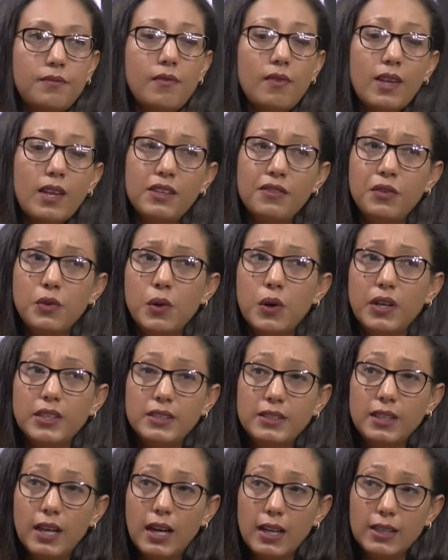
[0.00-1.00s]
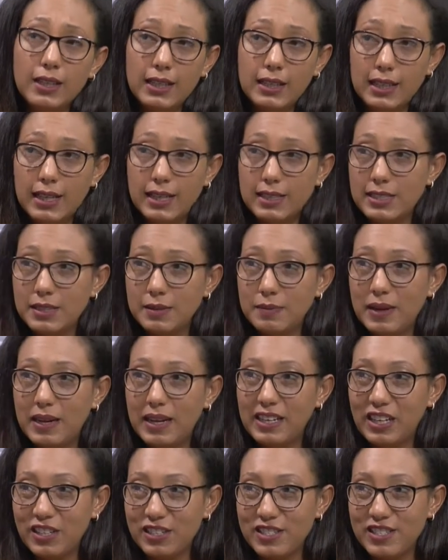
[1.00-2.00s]
If you are a non-Atlantic
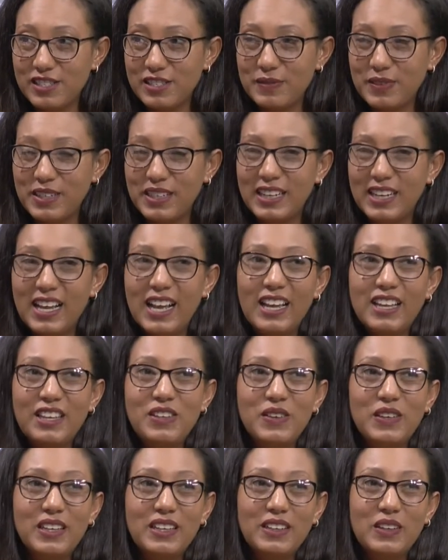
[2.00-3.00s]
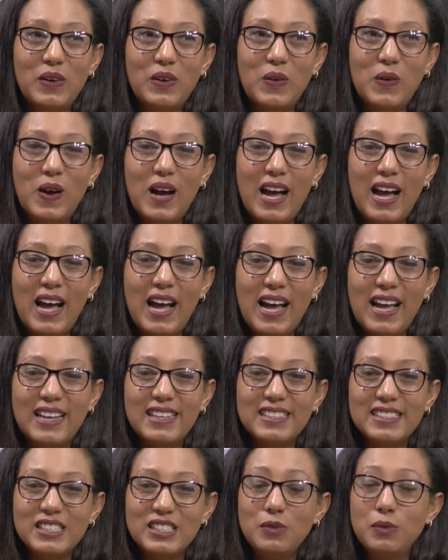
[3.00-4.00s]
Bank customer, you can go
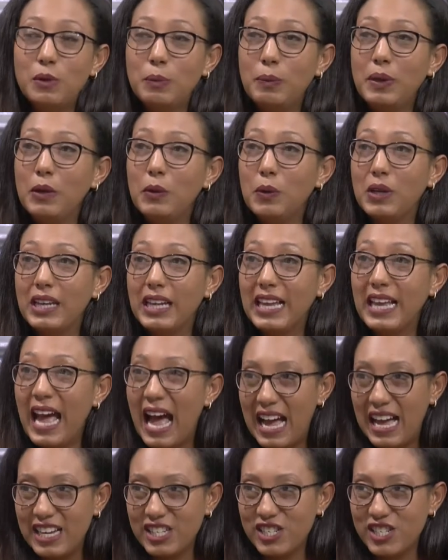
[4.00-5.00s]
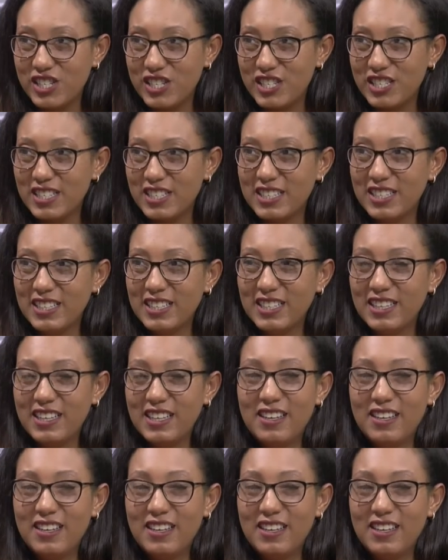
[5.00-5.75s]
and you will do it cash. Okay.